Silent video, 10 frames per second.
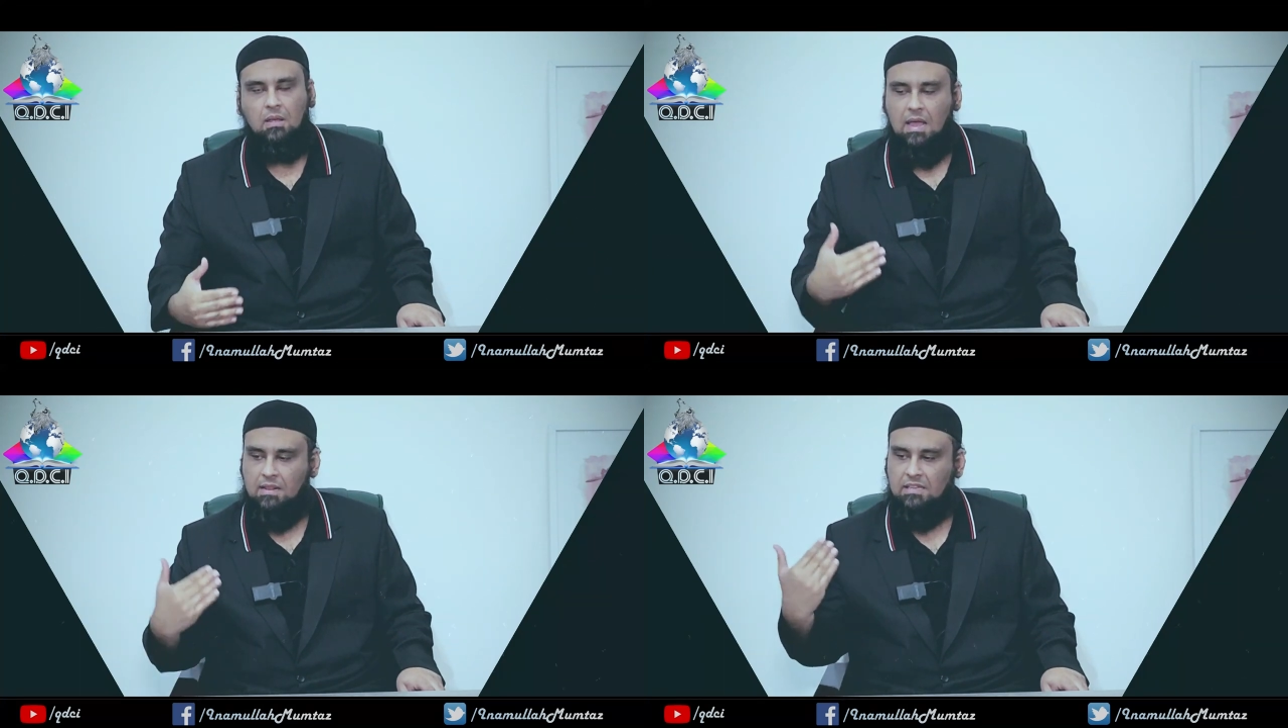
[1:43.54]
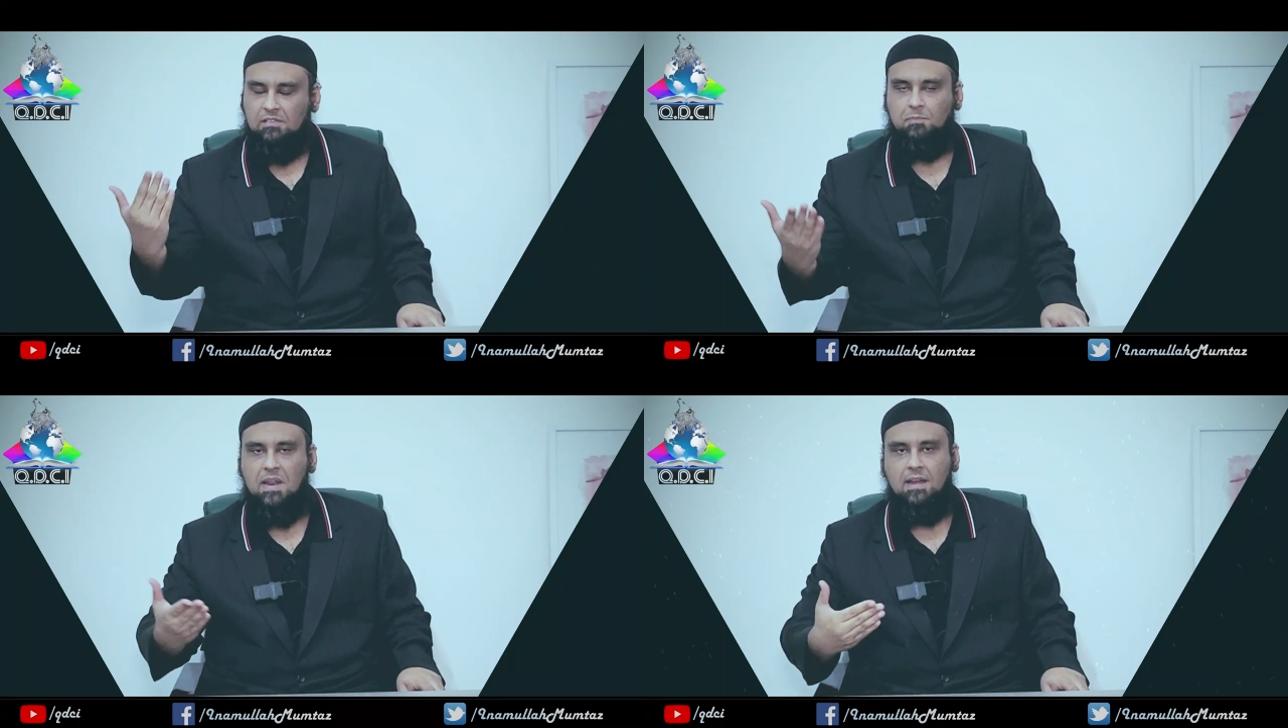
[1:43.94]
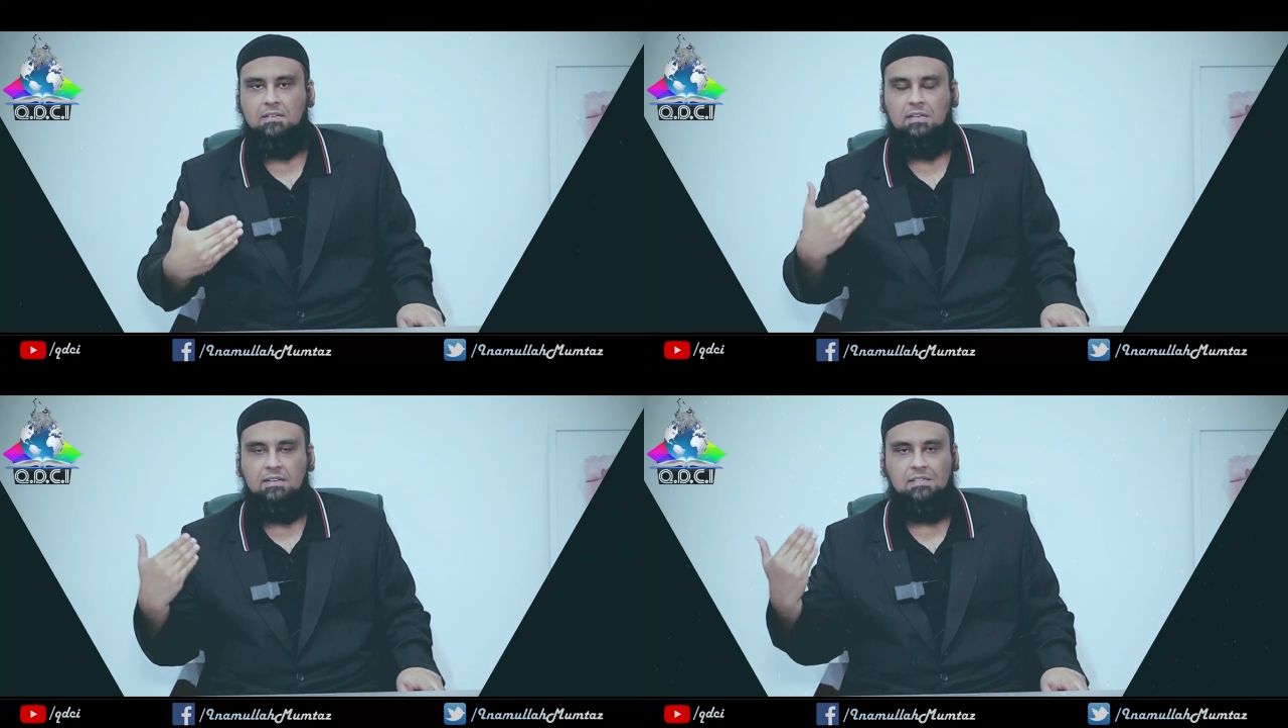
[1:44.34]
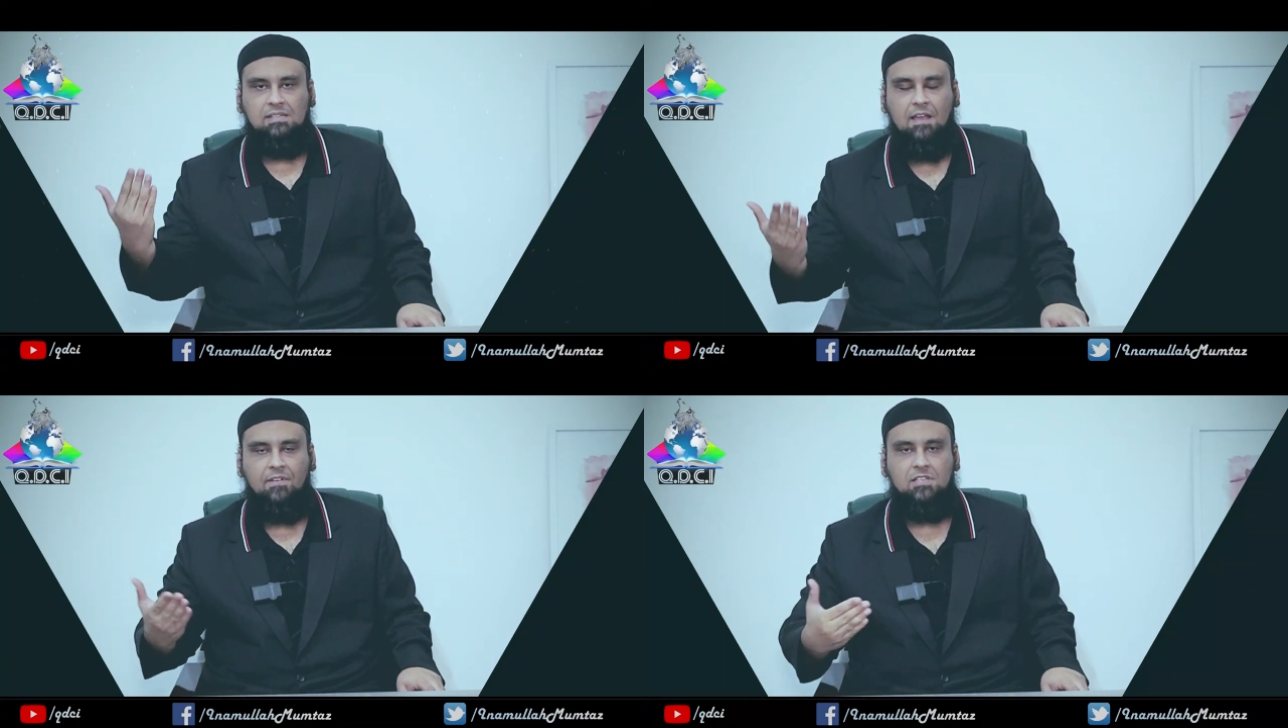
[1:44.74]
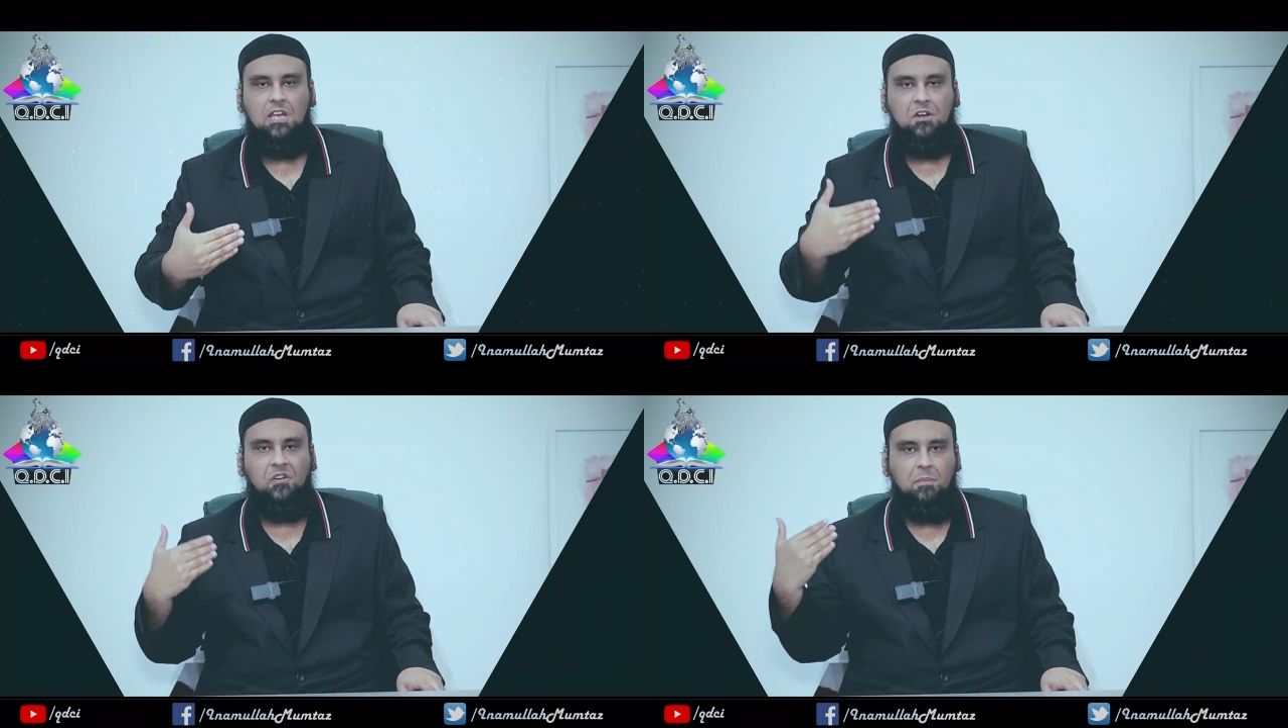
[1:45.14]
And these planets are just having
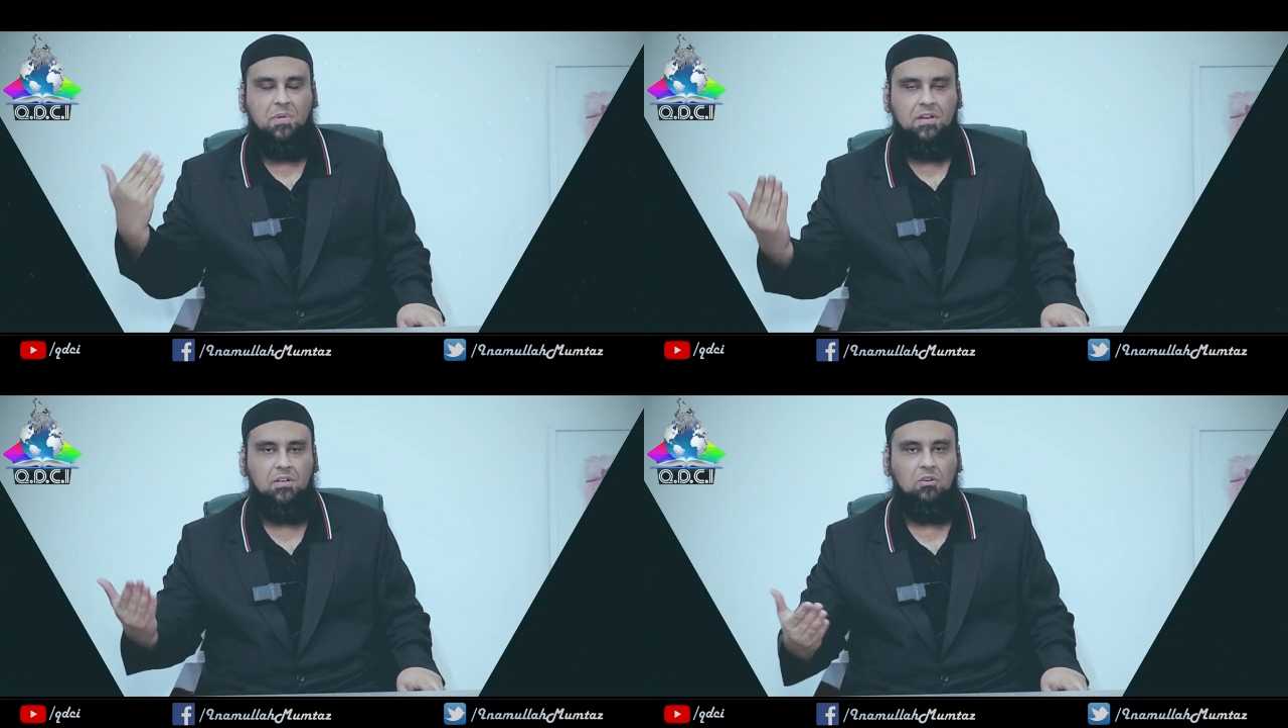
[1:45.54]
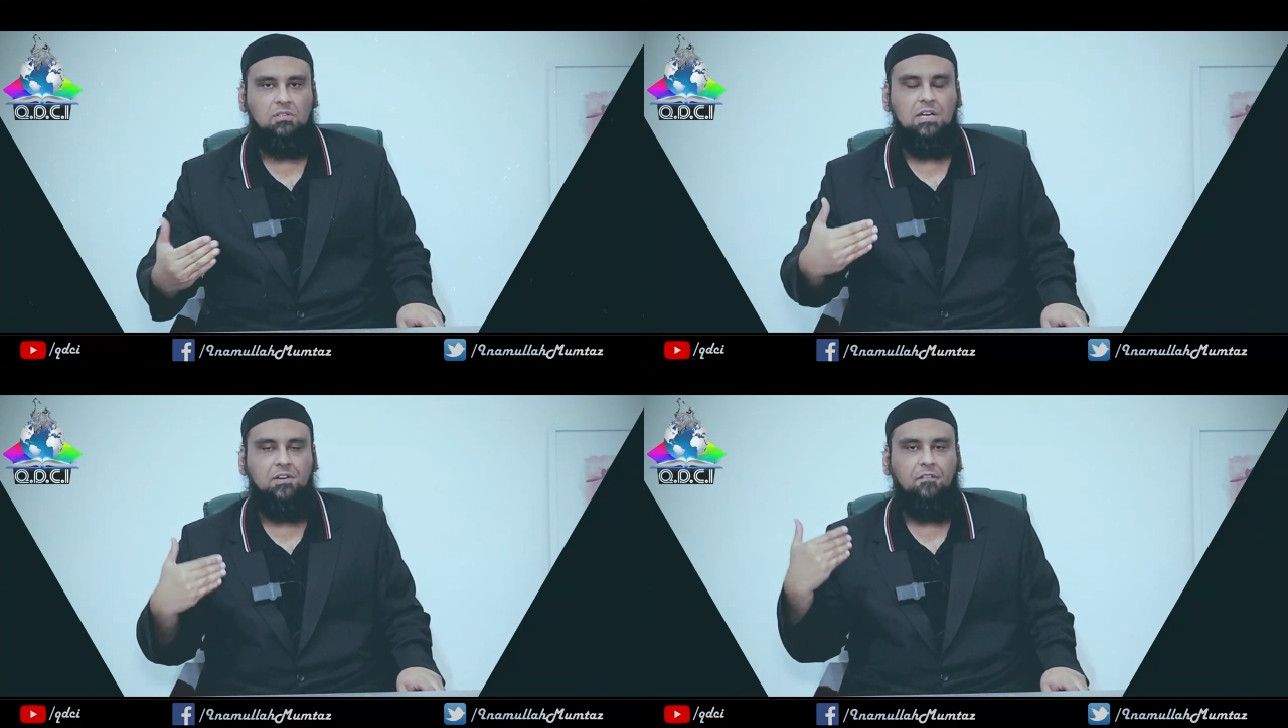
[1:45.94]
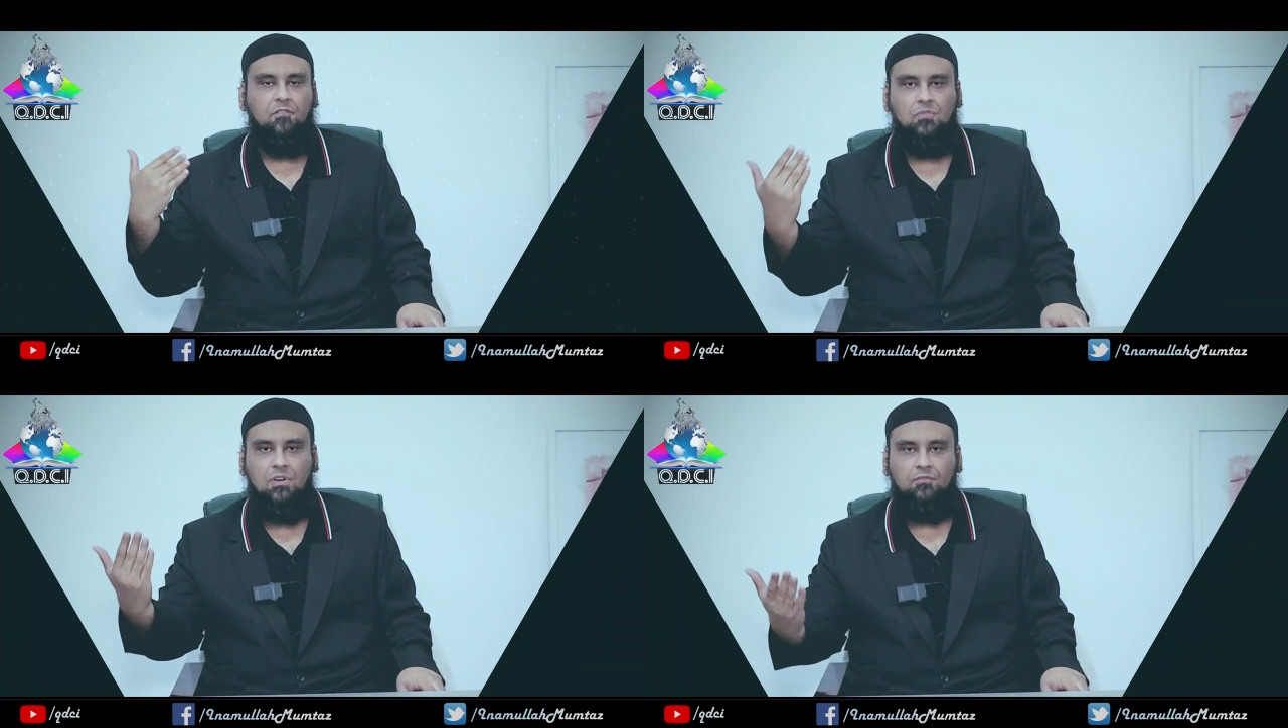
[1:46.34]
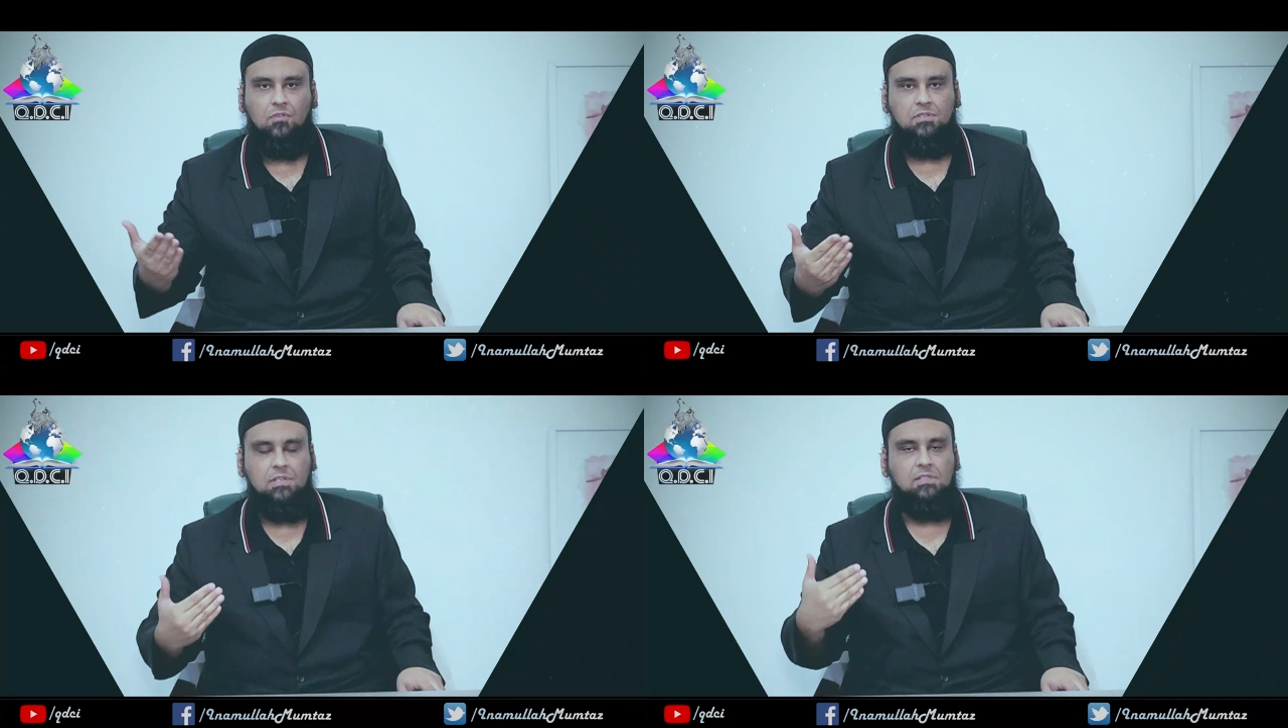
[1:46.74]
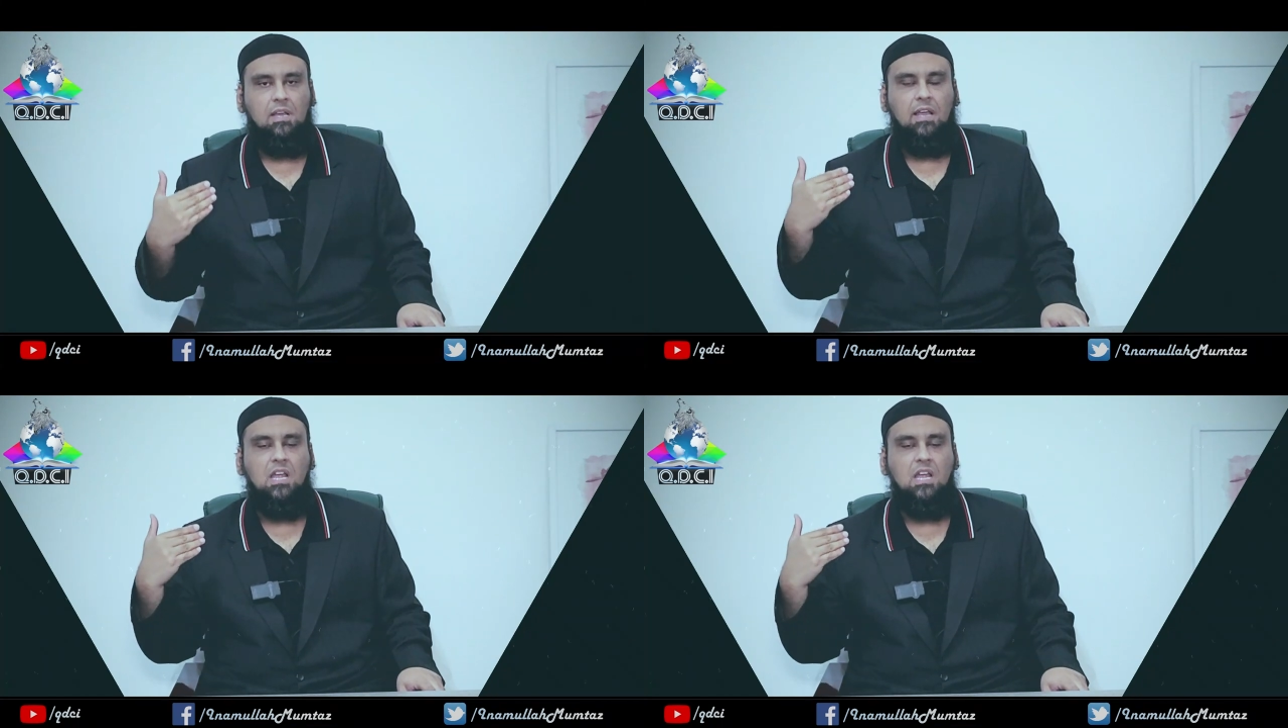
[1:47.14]
centripetal or centrifugal forces,